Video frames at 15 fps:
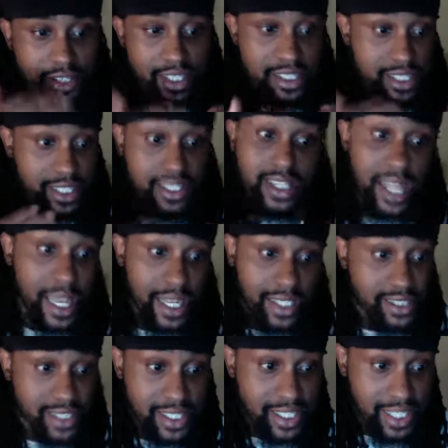It's just like a
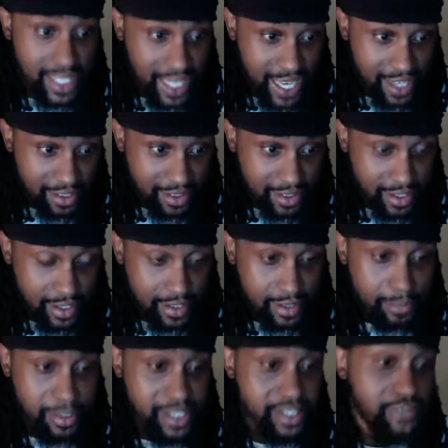CD ladder,
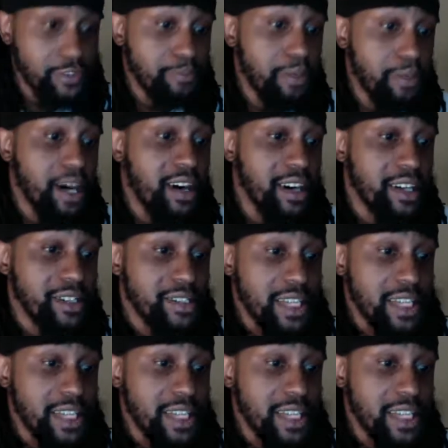but it's for bonds.